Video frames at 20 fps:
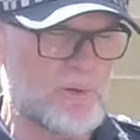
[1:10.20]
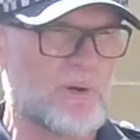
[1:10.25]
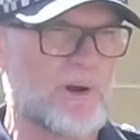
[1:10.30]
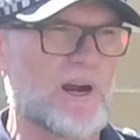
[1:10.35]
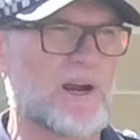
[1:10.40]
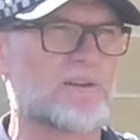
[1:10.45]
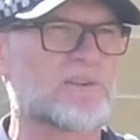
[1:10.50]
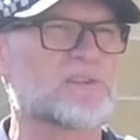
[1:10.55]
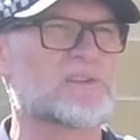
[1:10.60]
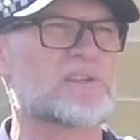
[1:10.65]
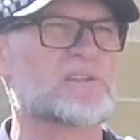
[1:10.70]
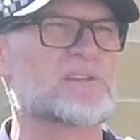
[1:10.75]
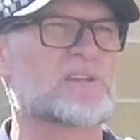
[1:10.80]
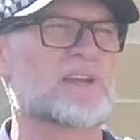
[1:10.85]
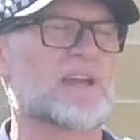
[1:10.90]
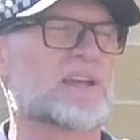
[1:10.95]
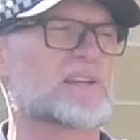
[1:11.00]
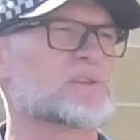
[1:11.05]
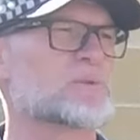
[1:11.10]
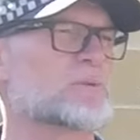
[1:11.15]
who are
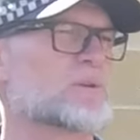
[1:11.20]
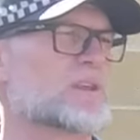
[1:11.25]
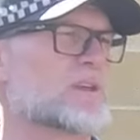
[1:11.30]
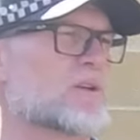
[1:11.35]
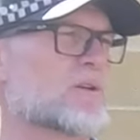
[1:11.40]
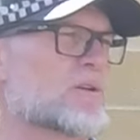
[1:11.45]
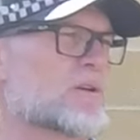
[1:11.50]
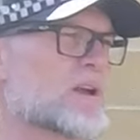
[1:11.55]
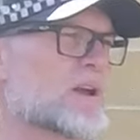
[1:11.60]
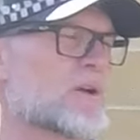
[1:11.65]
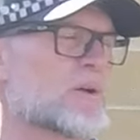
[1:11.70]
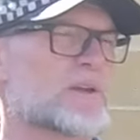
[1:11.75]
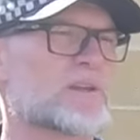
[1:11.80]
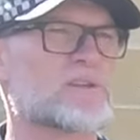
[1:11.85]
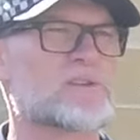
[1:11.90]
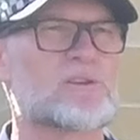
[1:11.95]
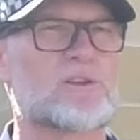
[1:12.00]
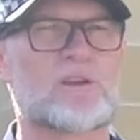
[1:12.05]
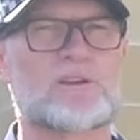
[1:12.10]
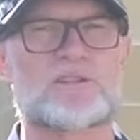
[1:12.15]
assisting us with the
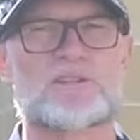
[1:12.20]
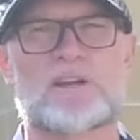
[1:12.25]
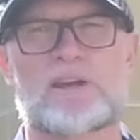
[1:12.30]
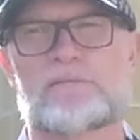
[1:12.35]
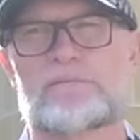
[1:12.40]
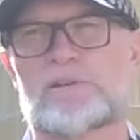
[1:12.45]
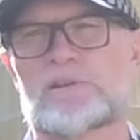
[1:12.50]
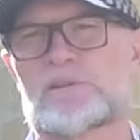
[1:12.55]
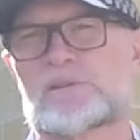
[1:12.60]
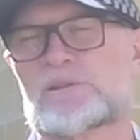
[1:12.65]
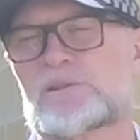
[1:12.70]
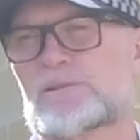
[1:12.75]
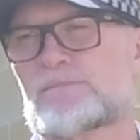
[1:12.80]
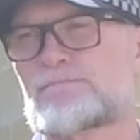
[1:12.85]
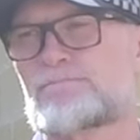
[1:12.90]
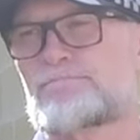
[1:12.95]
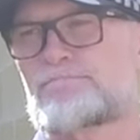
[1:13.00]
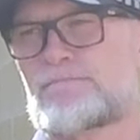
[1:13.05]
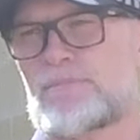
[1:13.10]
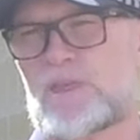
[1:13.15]
ongoing search efforts.
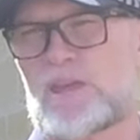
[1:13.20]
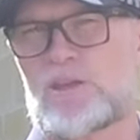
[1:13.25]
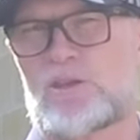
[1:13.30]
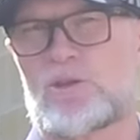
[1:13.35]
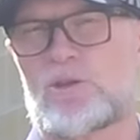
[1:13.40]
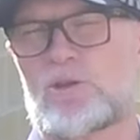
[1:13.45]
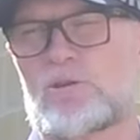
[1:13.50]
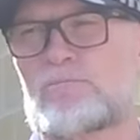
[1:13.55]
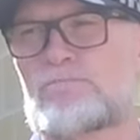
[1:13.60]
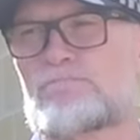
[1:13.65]
Thank you.